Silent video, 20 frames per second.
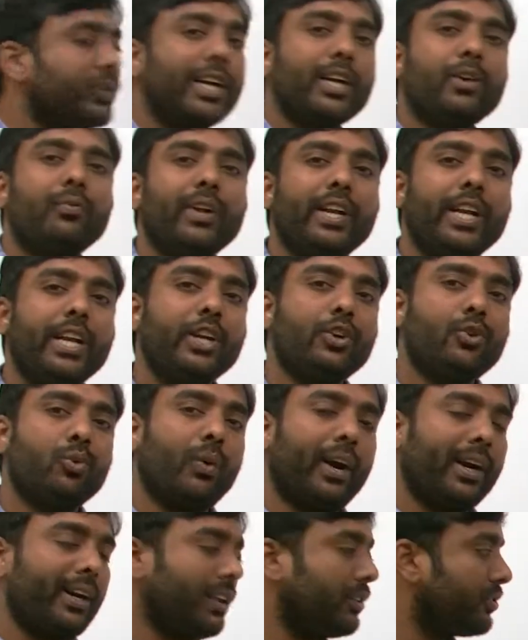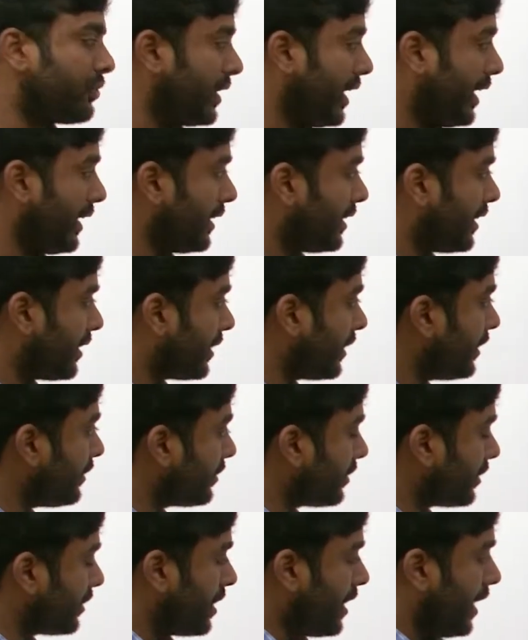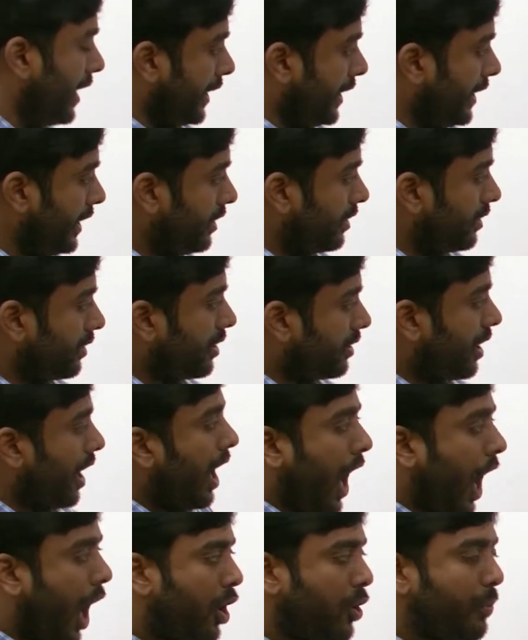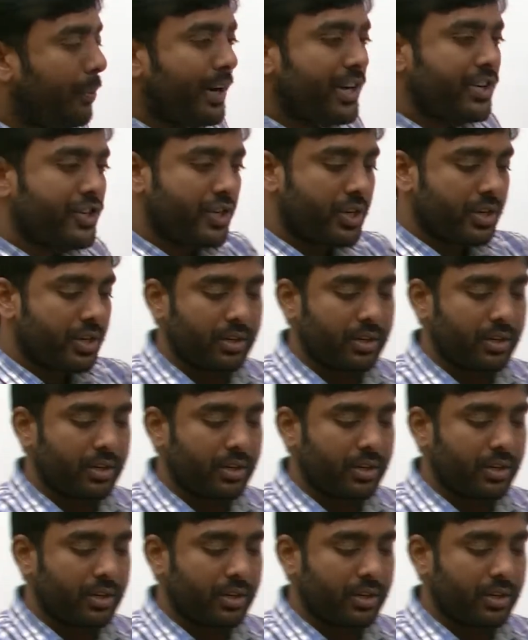thing we need to understand, that is, here how much